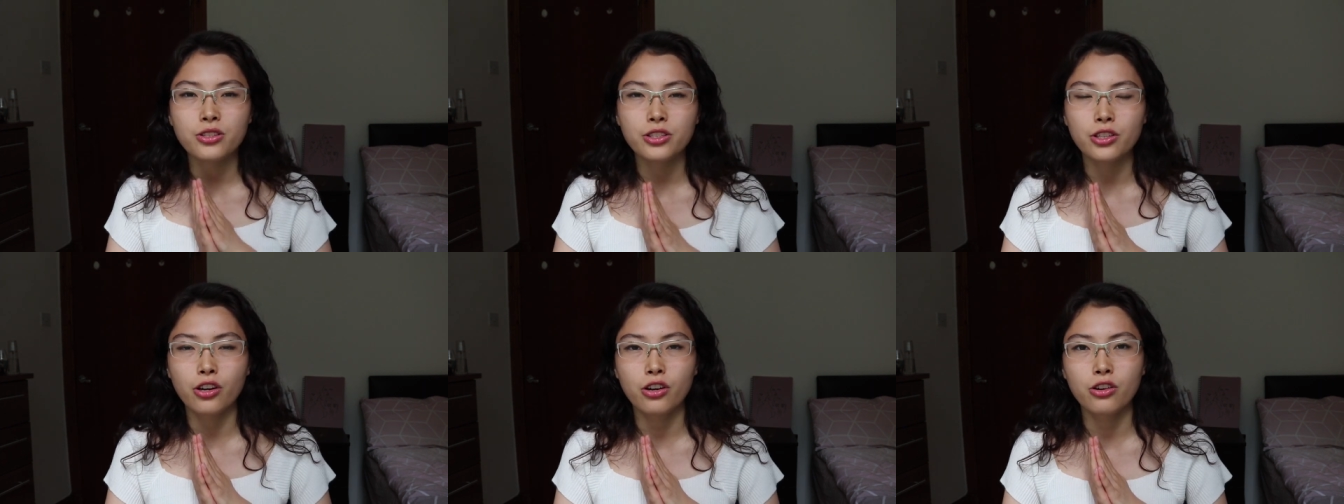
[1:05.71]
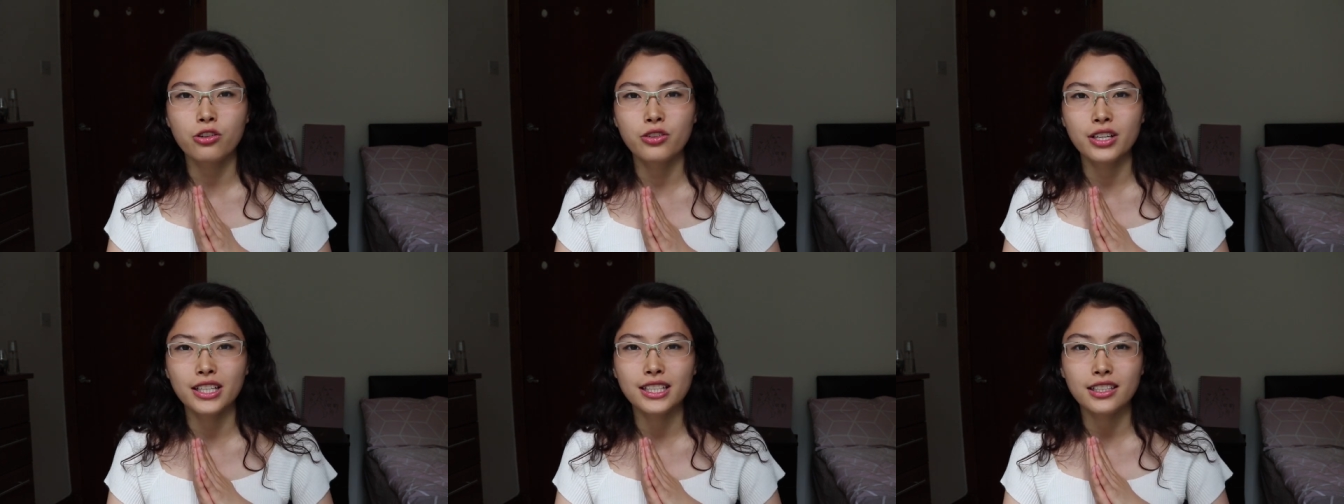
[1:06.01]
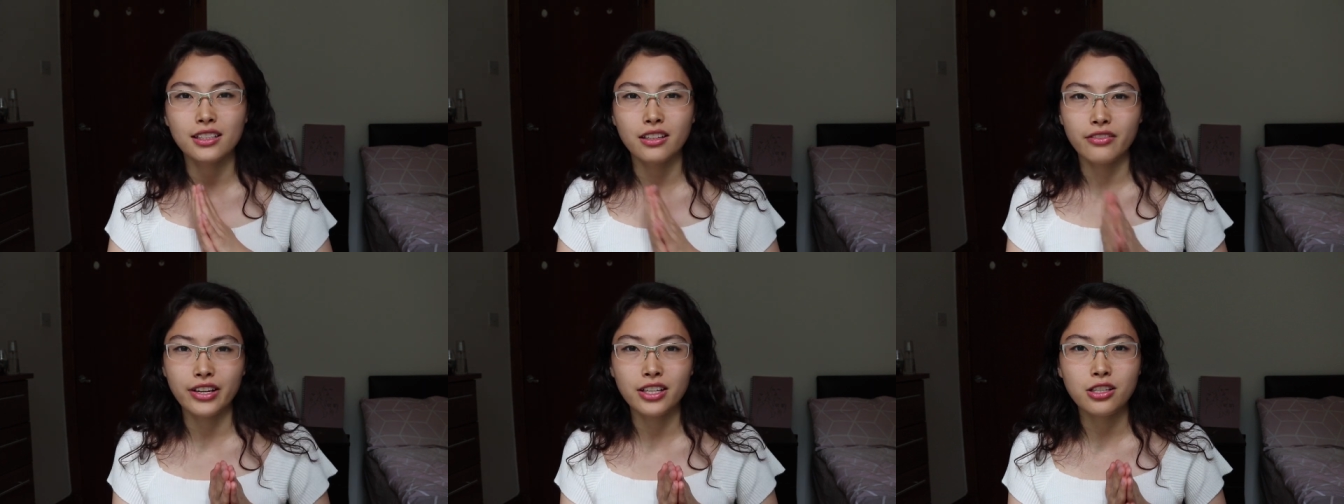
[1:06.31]
So
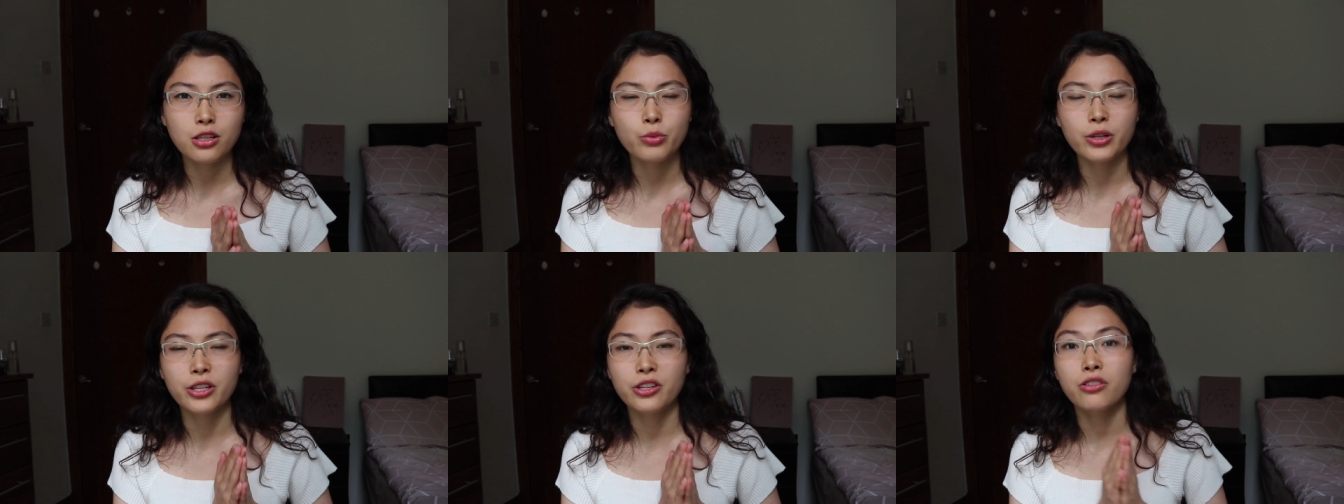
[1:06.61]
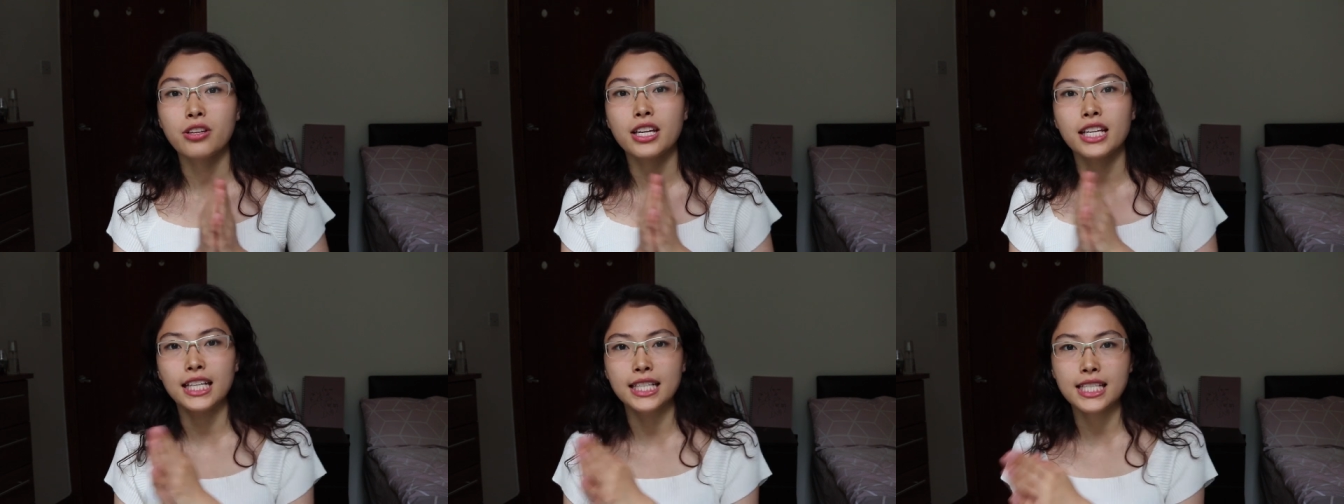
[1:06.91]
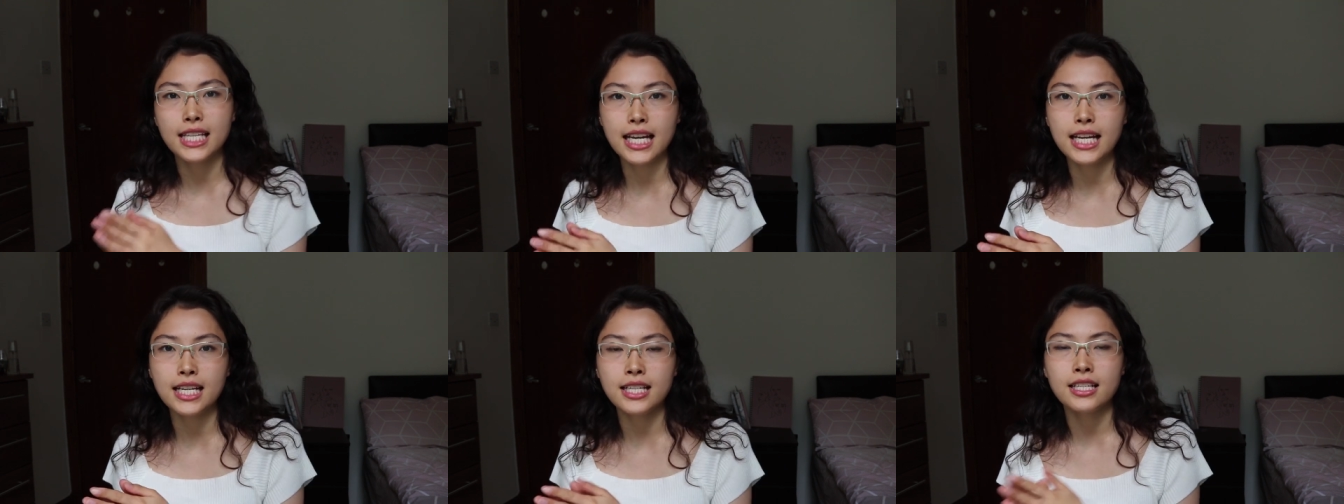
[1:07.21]
it's an event where you can
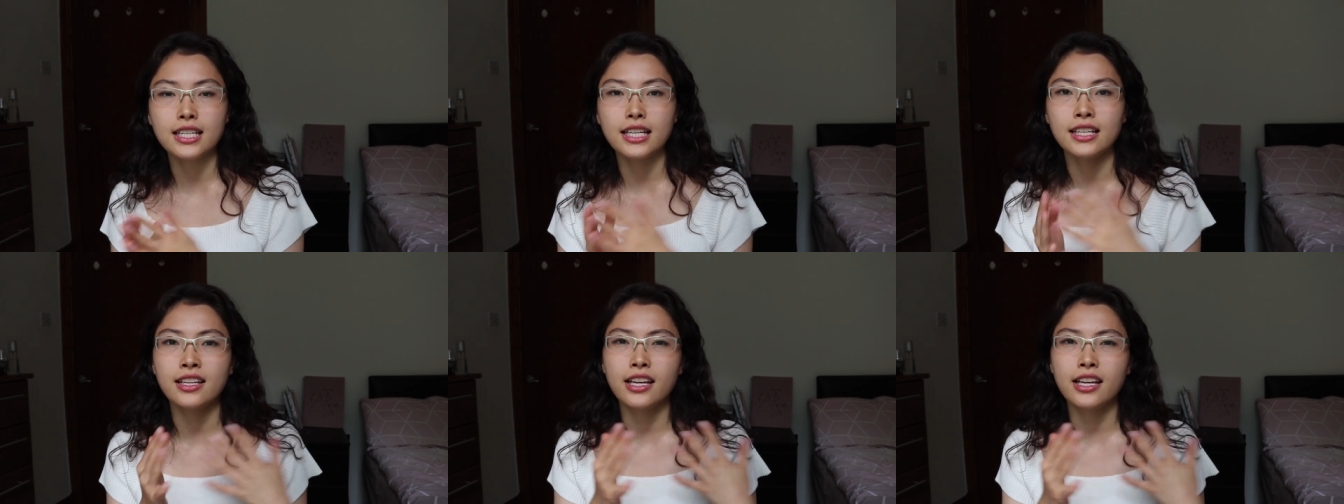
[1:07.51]
attend